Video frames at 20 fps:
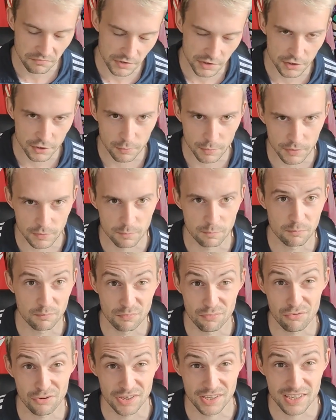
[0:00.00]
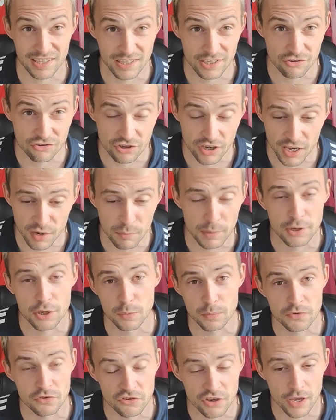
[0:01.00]
you know, is pretty cliche when it
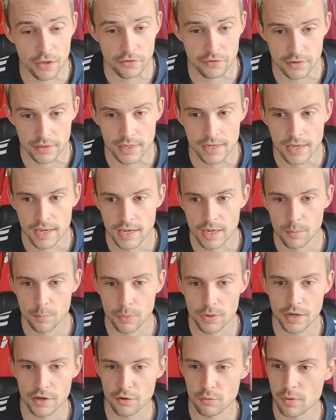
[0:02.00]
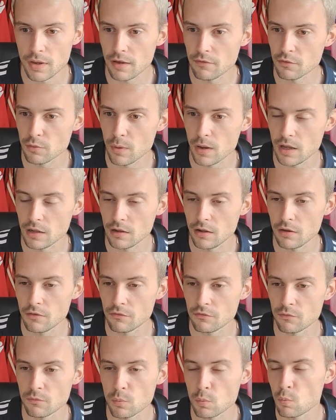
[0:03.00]
comes to Chelsea. But I do have quite a lot
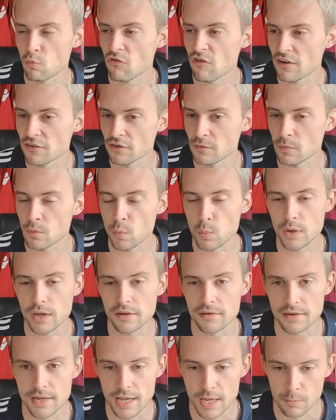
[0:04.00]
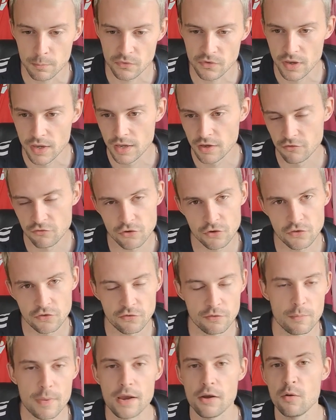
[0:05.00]
of random and weird names just
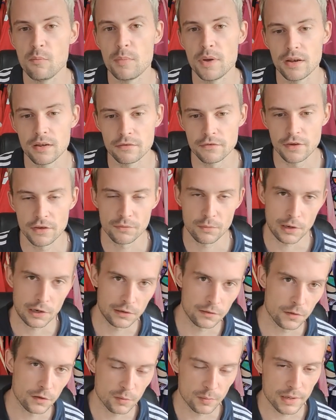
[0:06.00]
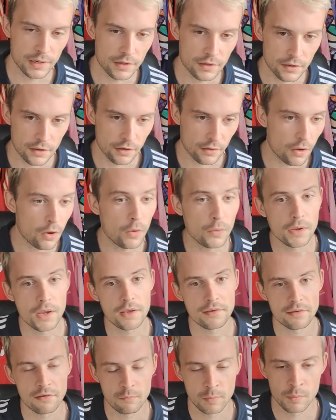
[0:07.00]
for my own benefit, so I can look back and go, oh,
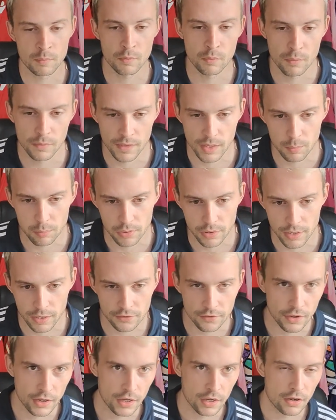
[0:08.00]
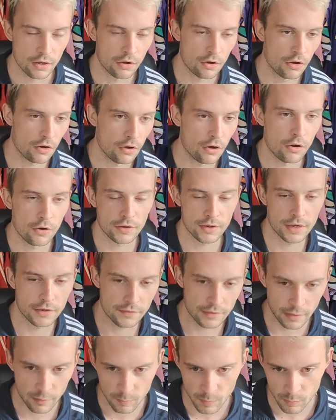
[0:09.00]
yes, I remember when they played, or oh, yes,
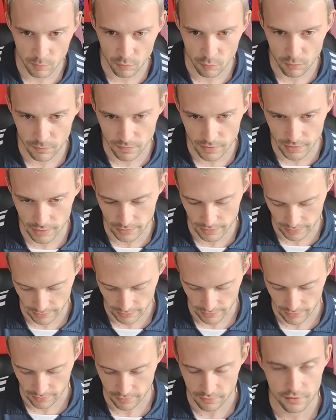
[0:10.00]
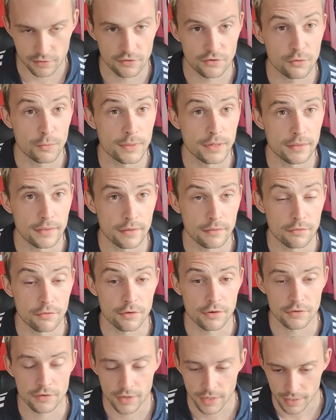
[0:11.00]
I remember when they didn't do anything for
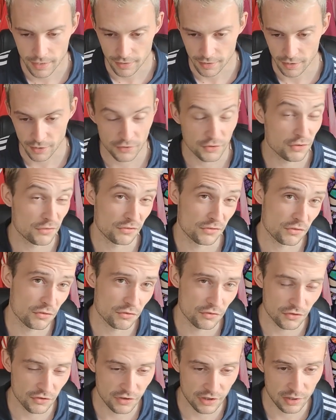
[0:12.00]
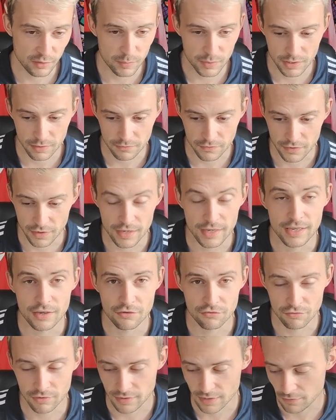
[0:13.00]
us. Uh, it's just, just a little bit of uh,
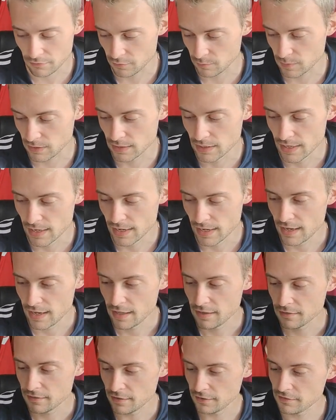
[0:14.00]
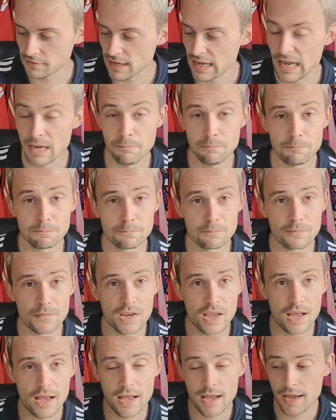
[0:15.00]
history there for me. This time,
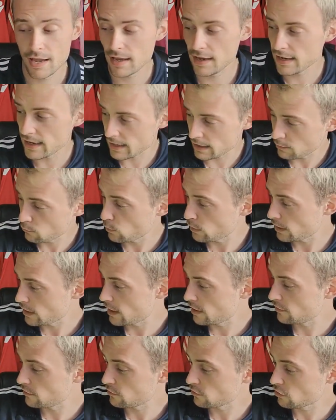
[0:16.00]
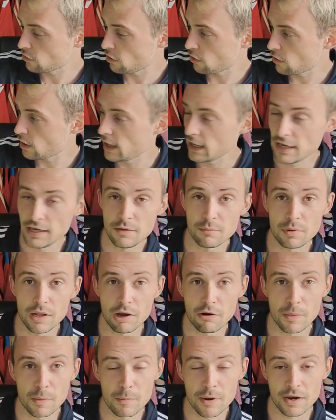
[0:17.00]
I went and got a player
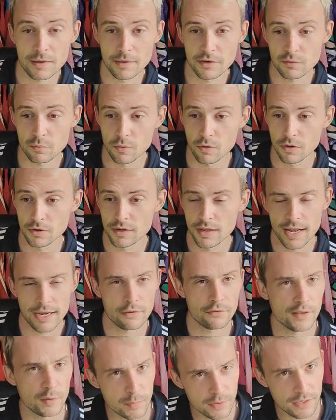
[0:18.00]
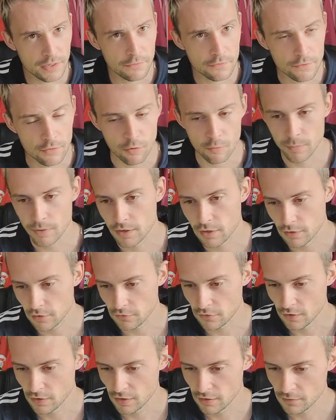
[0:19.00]
on the back of this one, and it's a little bit difficult
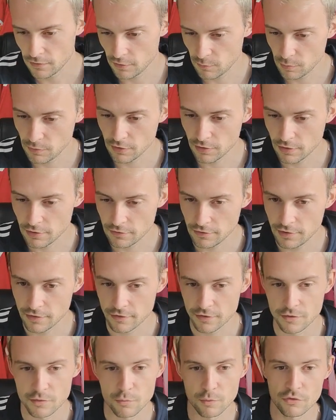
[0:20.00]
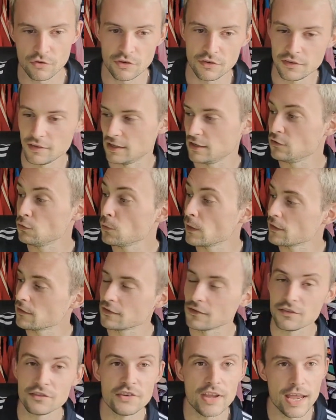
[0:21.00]
because this particular season, which is the two
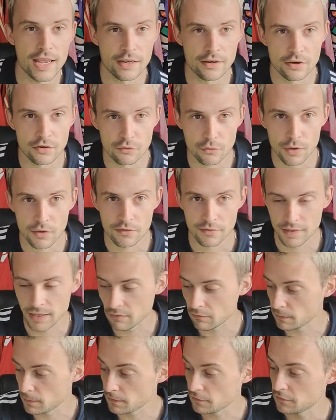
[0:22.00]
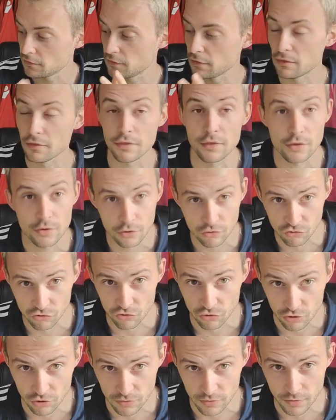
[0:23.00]
thousand ten two thousand eleven, this is the third
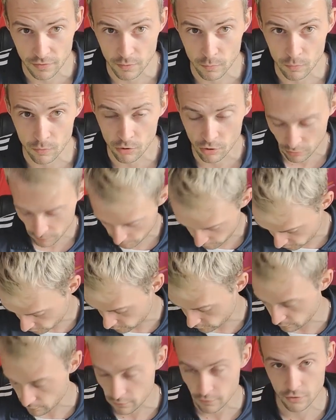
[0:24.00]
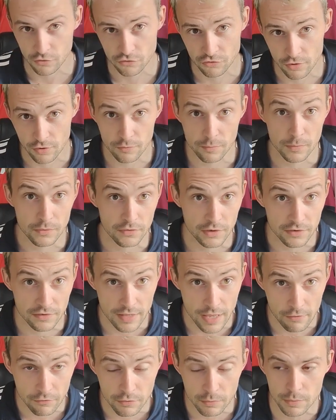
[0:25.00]
shirt that they wore, this is the third shirt from the season
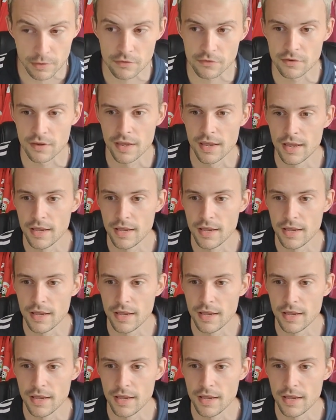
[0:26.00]
afterwards,